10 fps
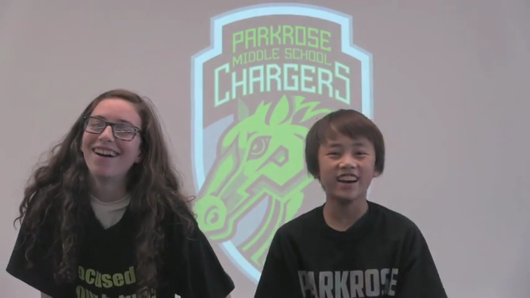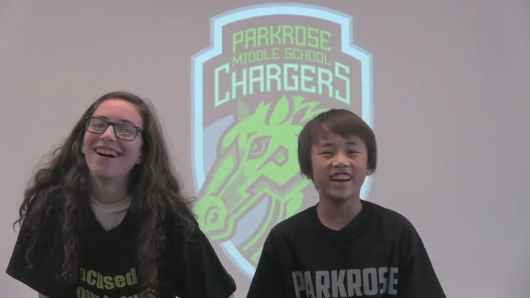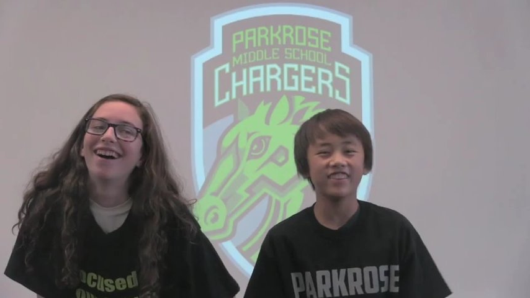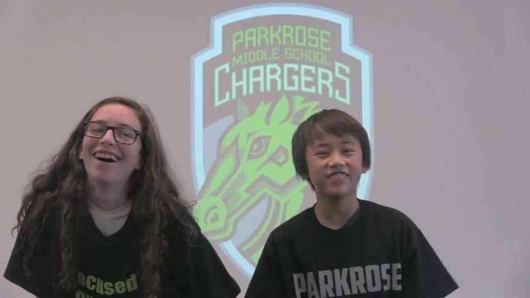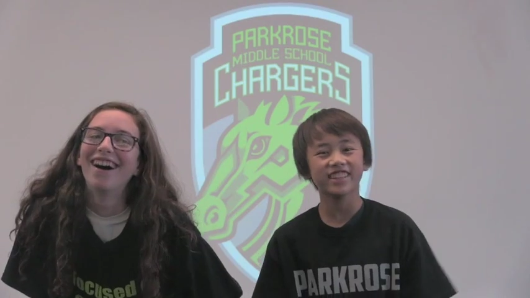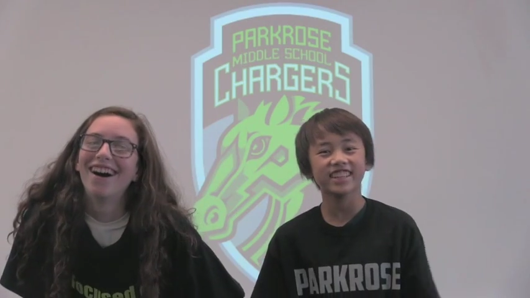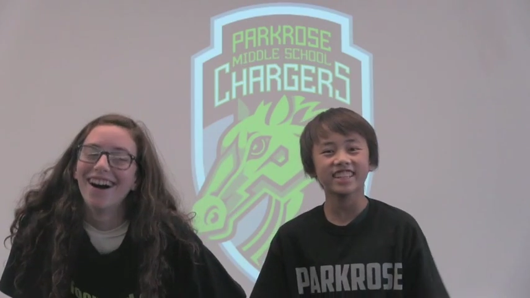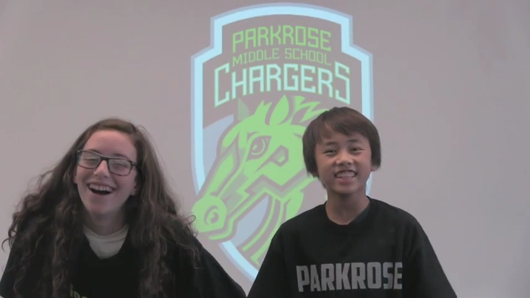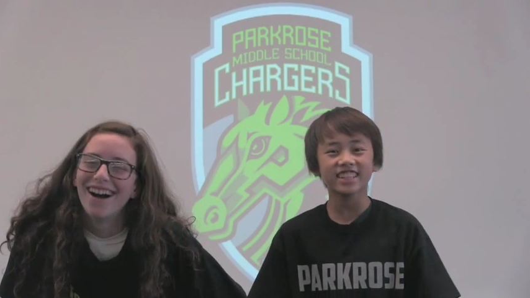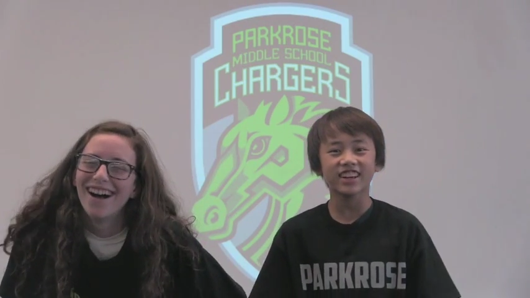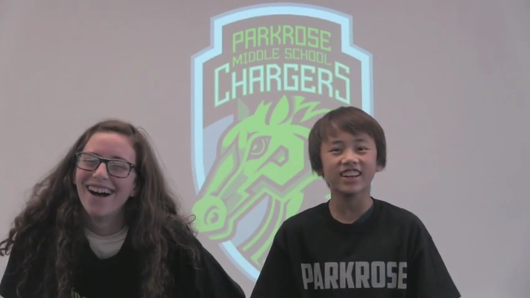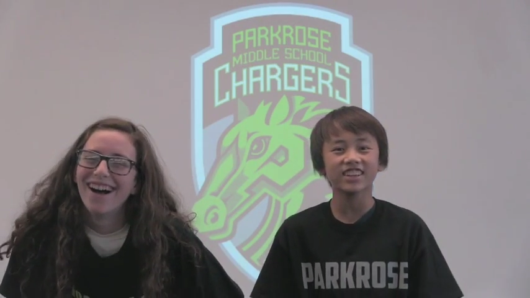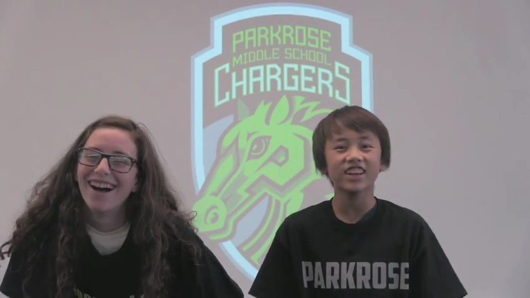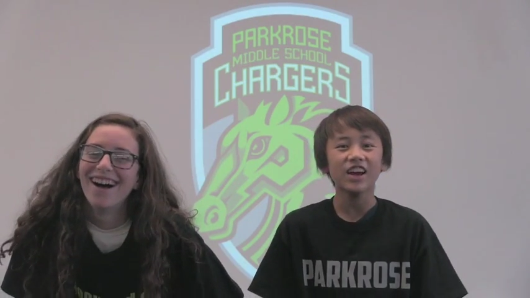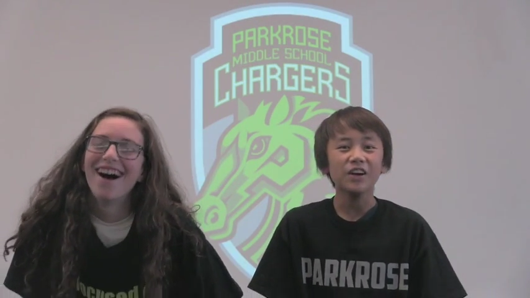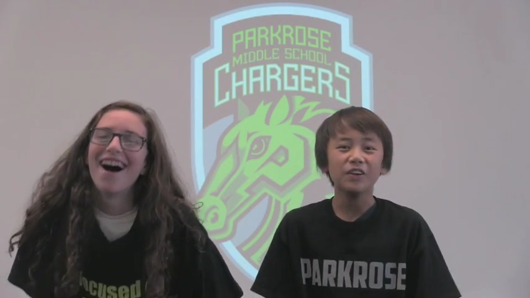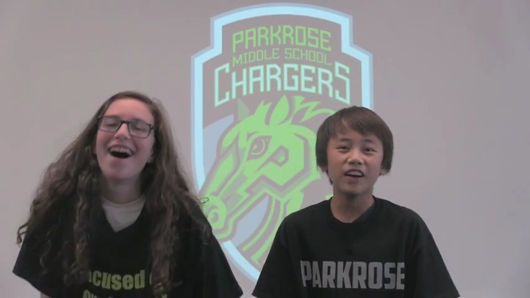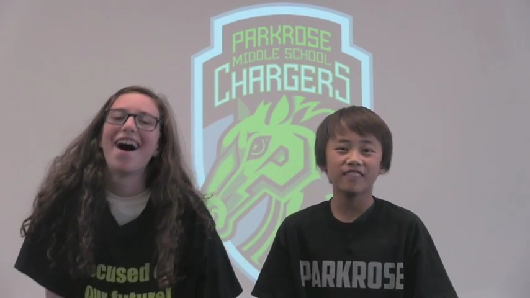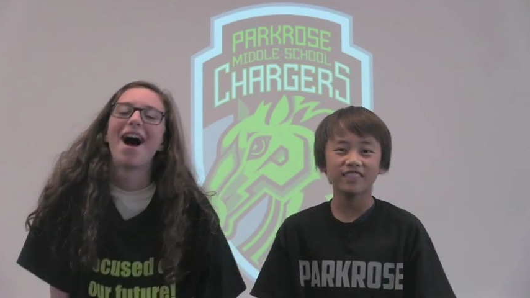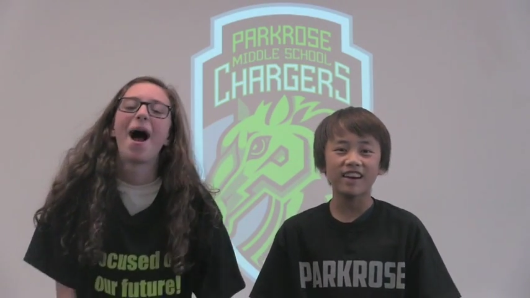Speaker 1: reminded for the sixth graders who
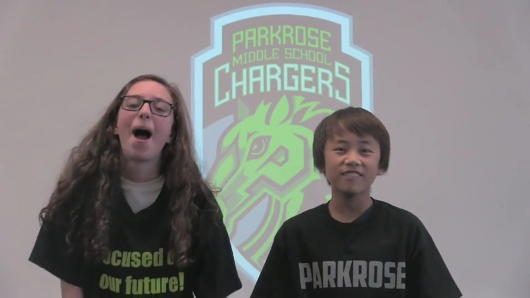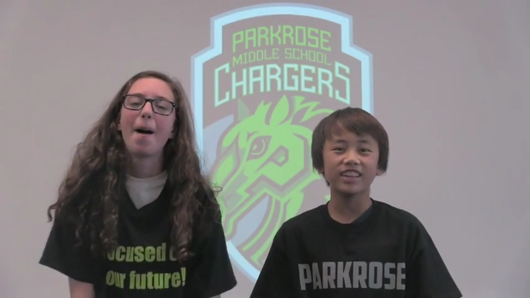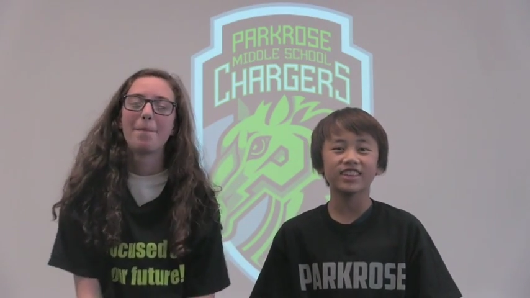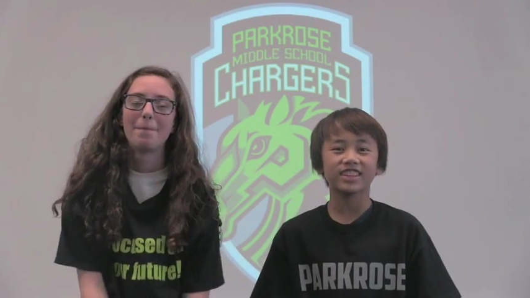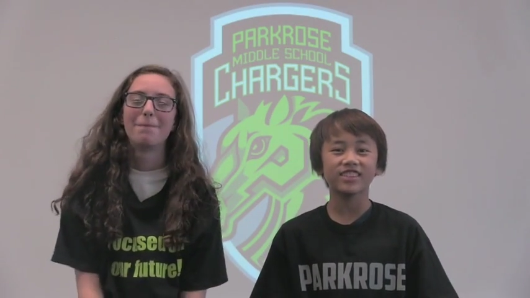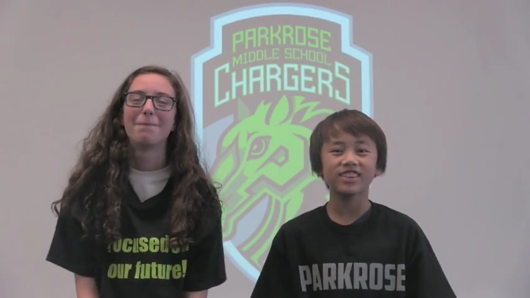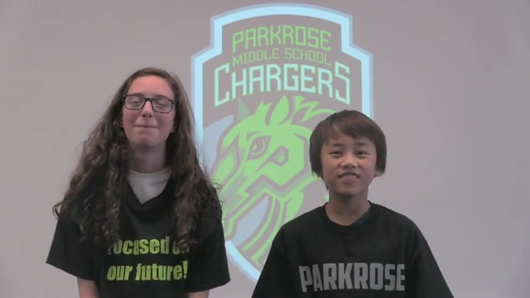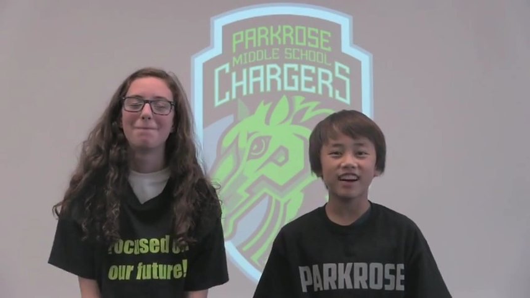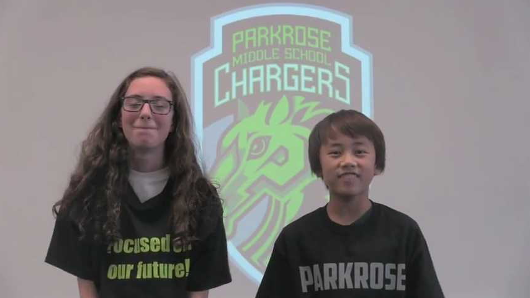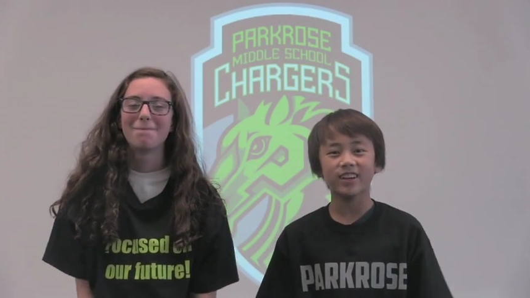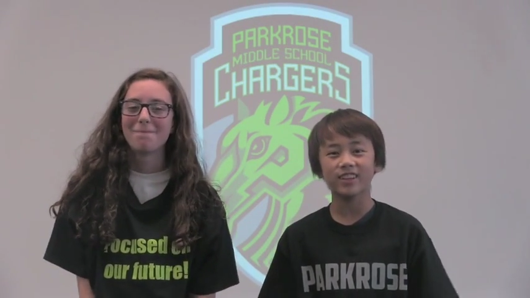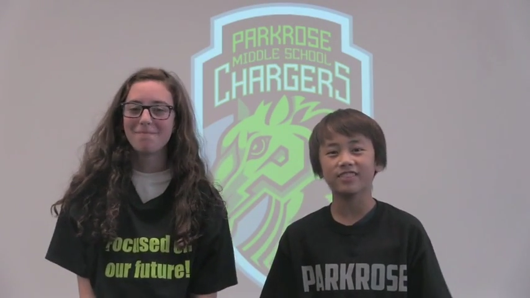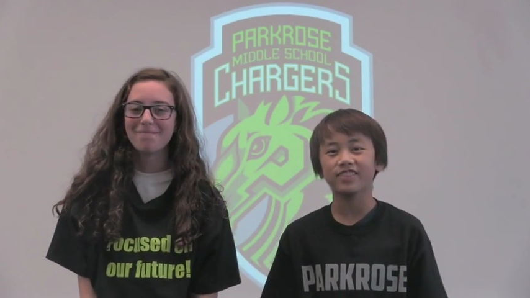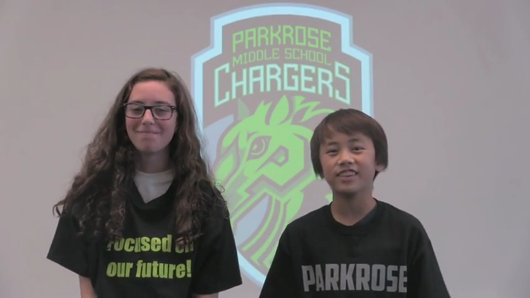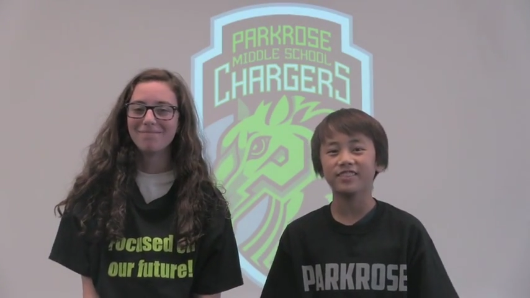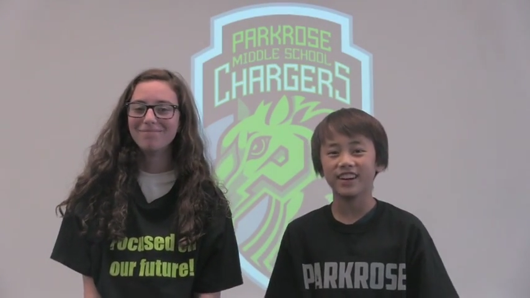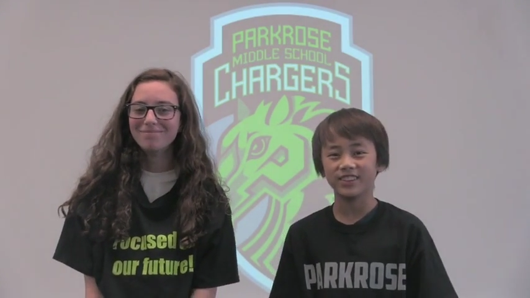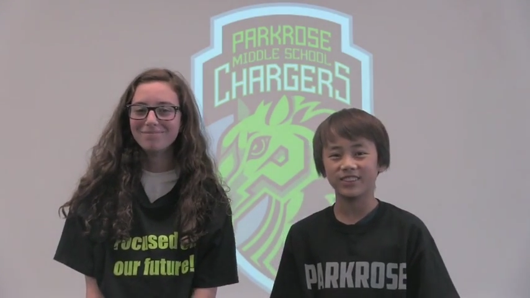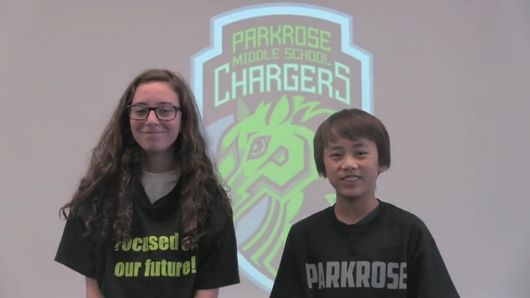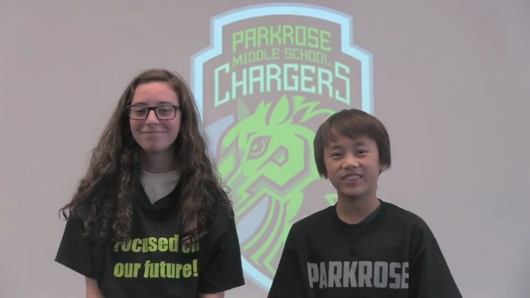have not paid the $75 fee for
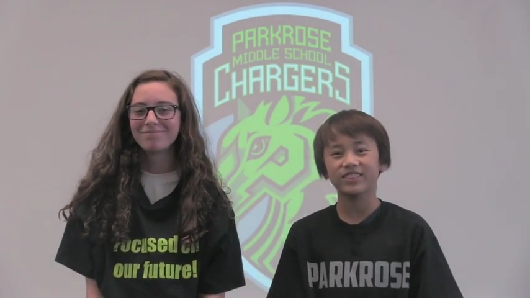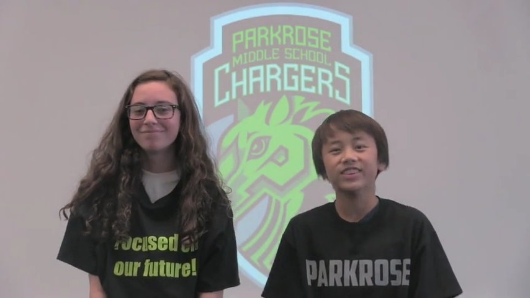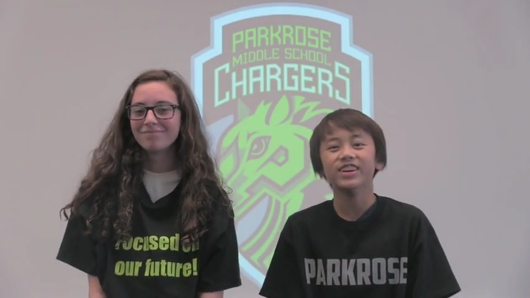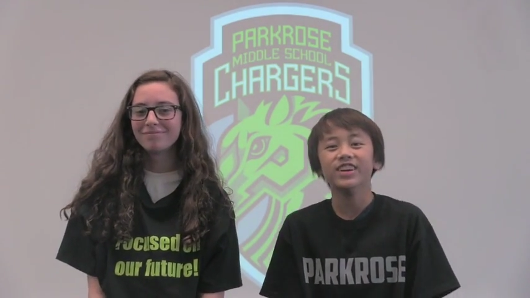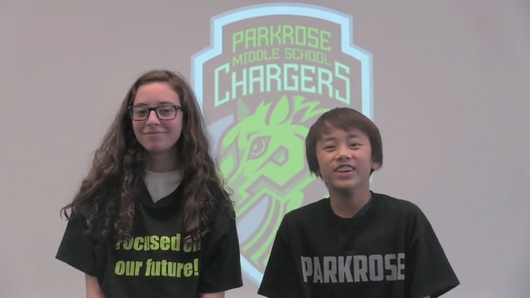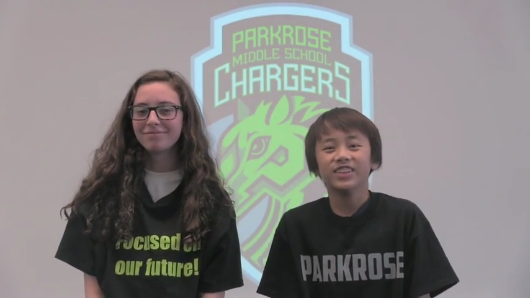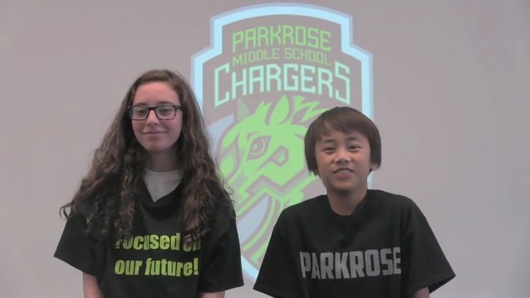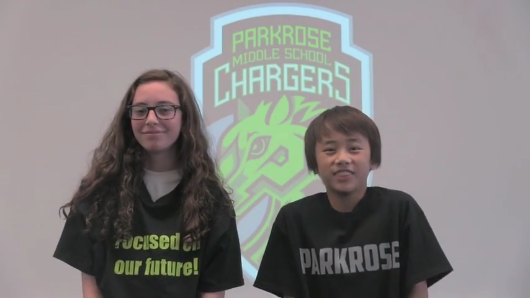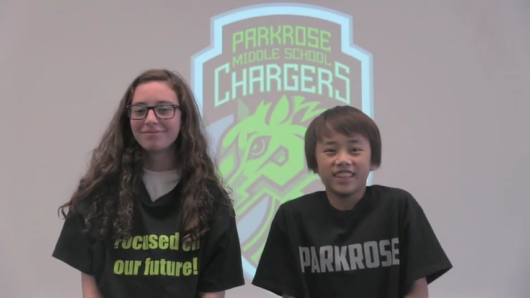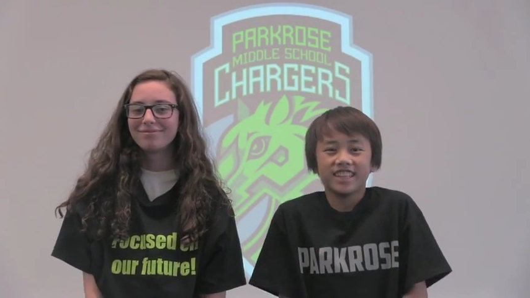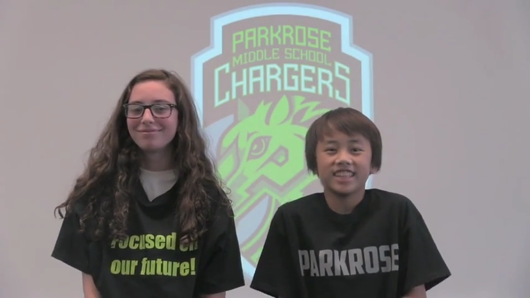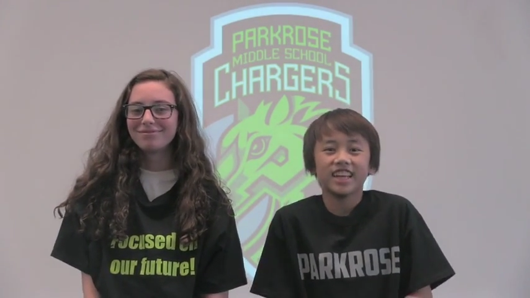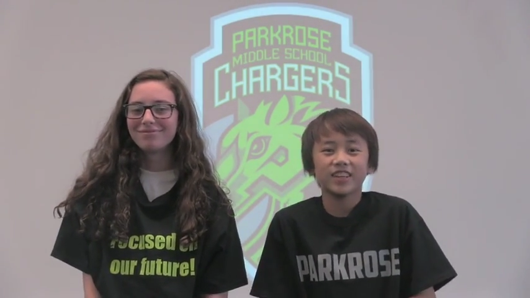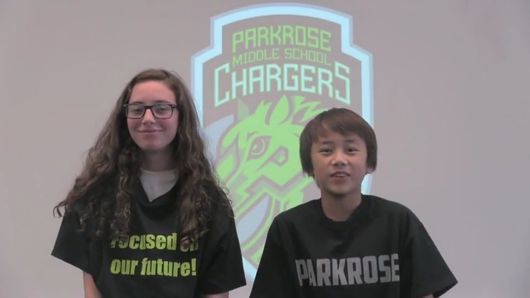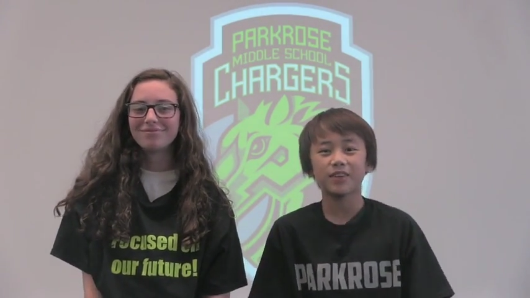outdoor school. So please take